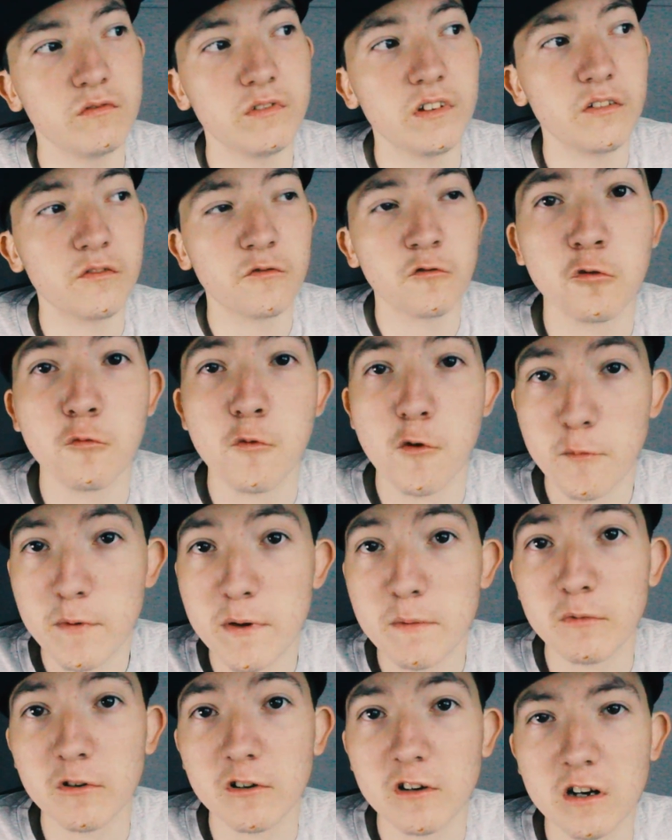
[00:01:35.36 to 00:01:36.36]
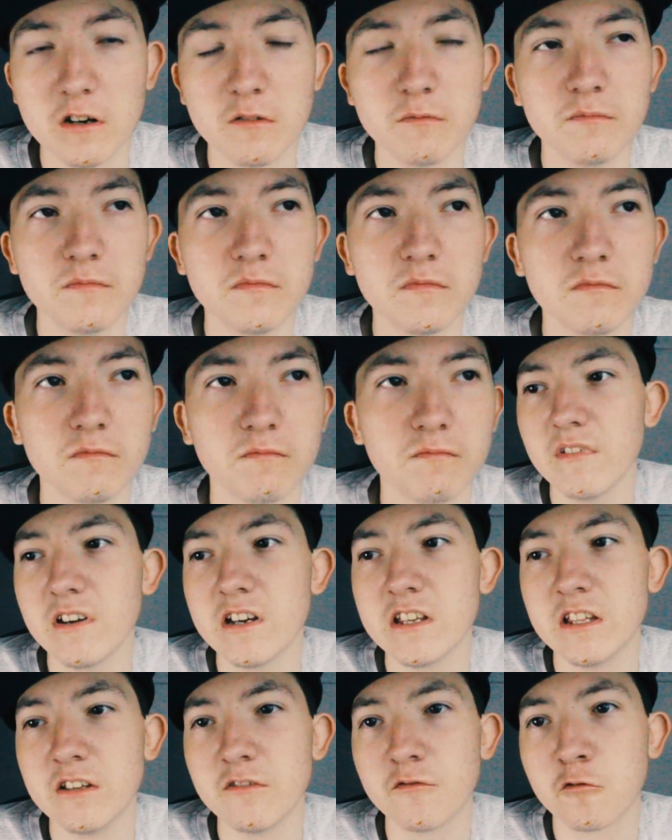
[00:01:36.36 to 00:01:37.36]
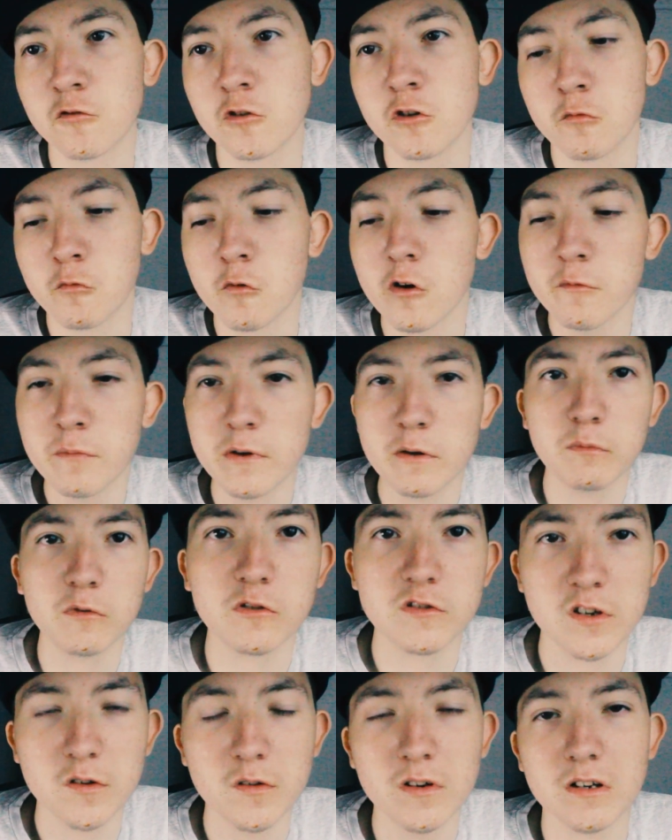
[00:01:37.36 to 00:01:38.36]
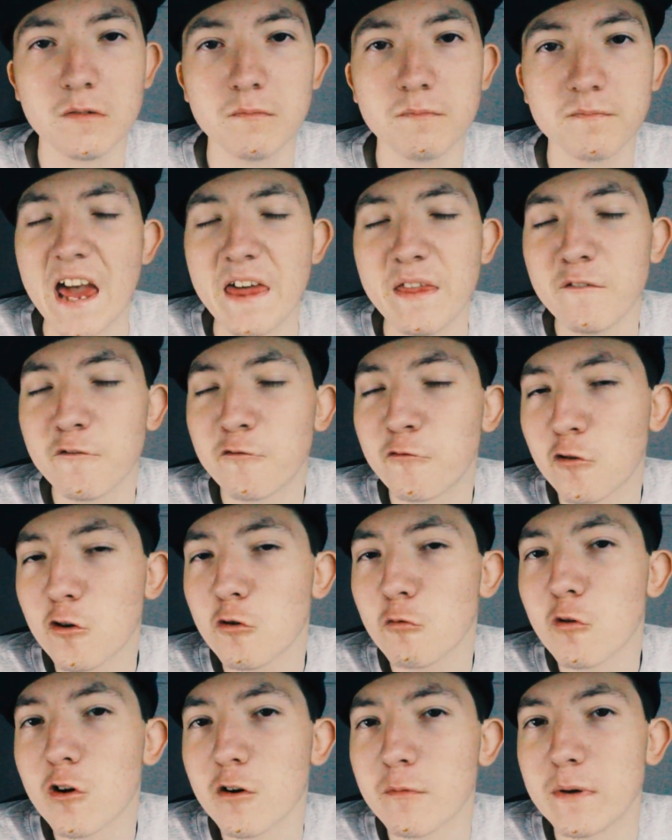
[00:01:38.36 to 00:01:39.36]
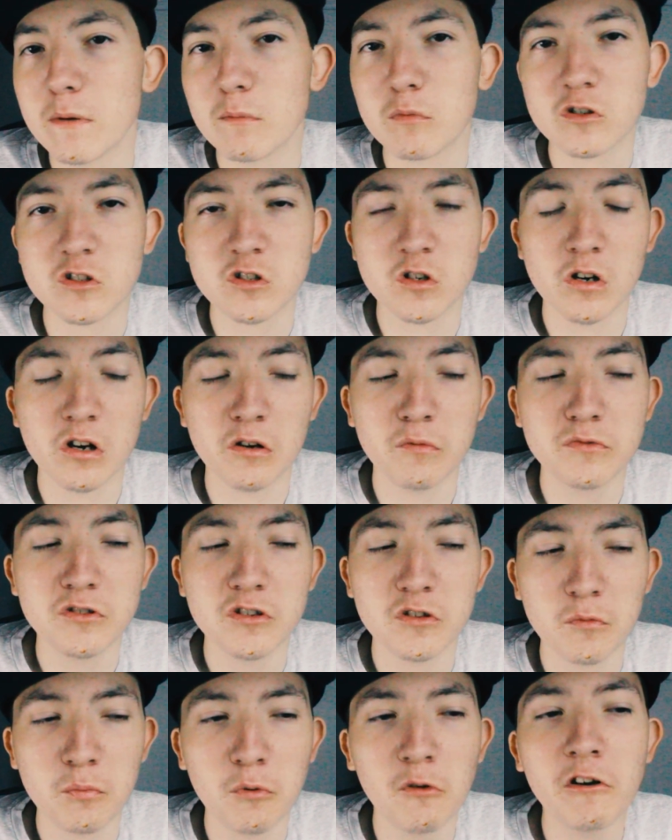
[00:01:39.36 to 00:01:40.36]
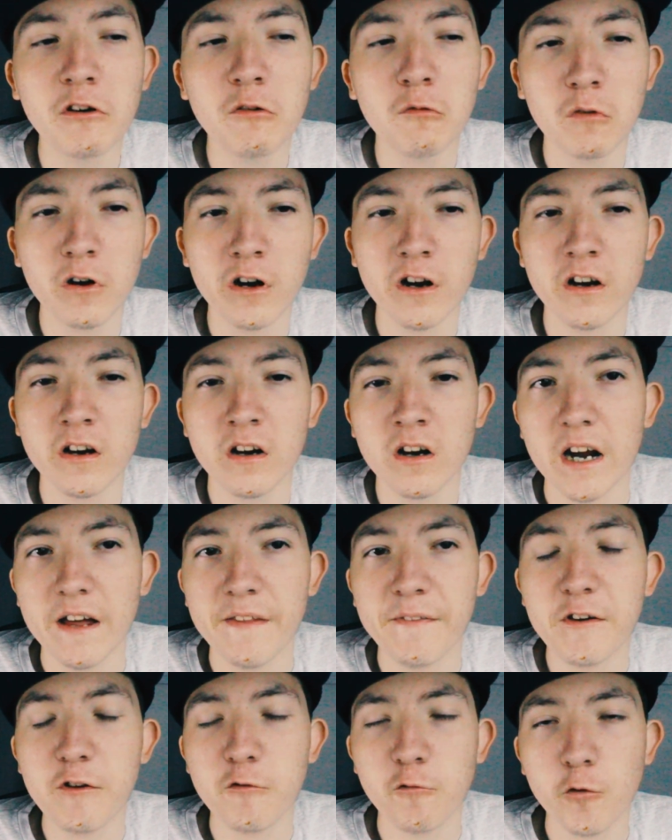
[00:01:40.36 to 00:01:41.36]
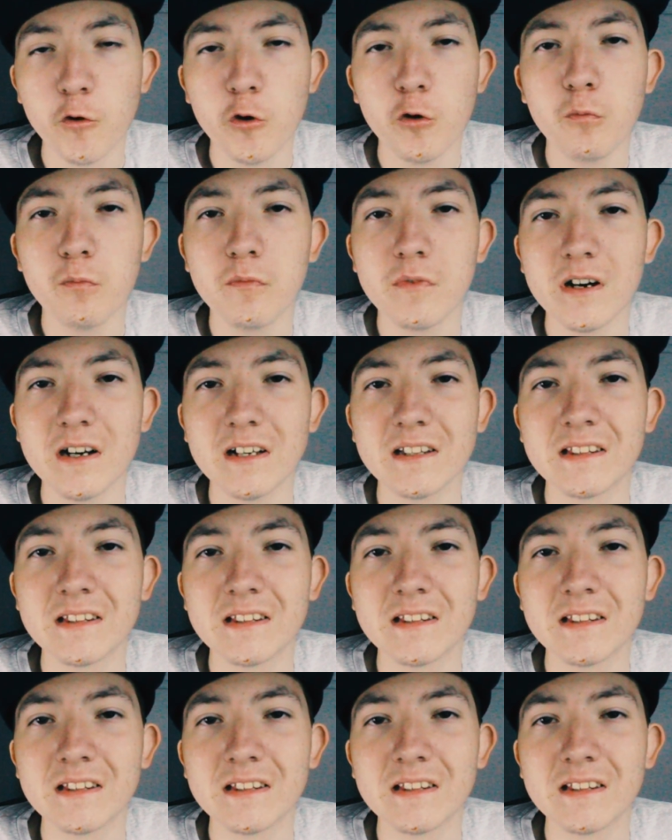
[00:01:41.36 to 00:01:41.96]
Then four more people come. And then four more people show up. And then four more people show up to the point where the room